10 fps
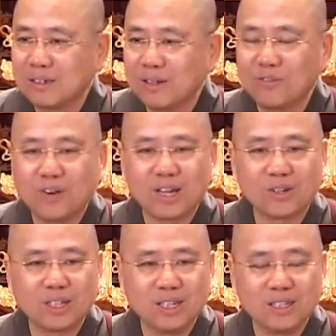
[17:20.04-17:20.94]
And
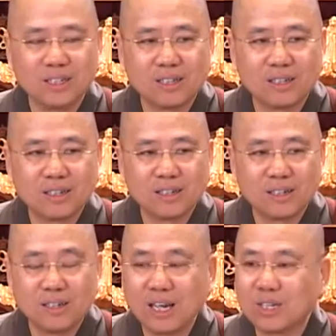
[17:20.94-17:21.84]
finally,
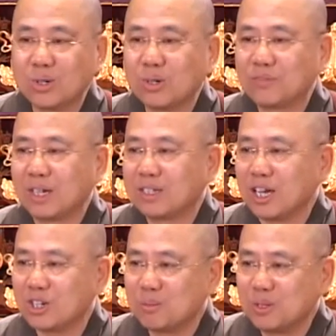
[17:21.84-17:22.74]
let go of the
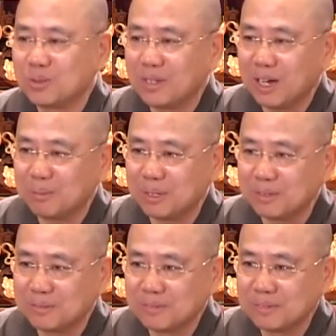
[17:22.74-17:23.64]
attachment to Dharma.
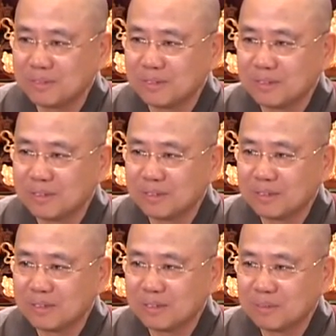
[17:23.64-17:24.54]

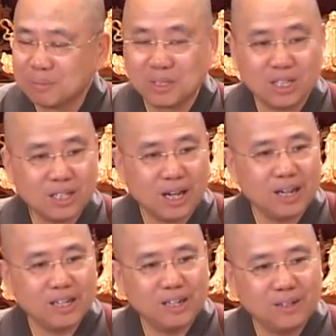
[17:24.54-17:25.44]
But that's a
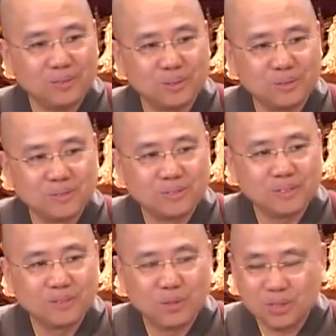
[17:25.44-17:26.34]
higher level.
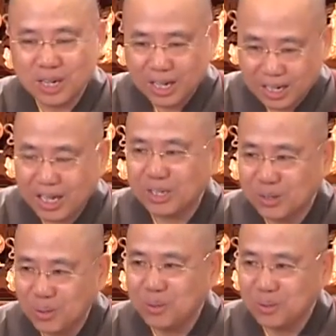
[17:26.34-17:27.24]
First, let
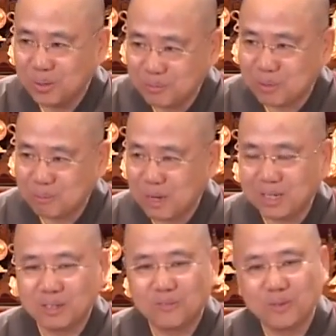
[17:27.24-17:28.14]
go of your
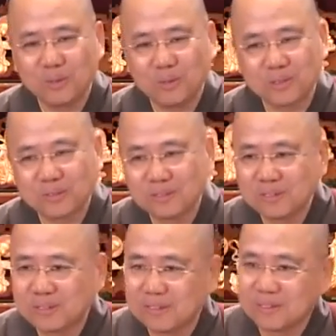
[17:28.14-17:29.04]
body first,
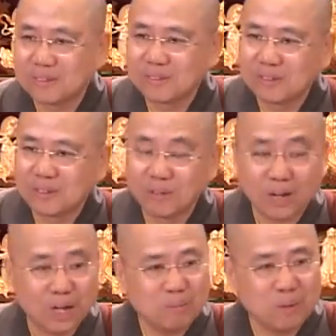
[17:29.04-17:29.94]
of
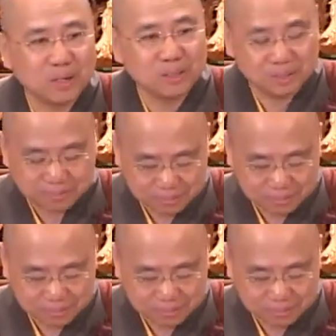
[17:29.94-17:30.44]
our body.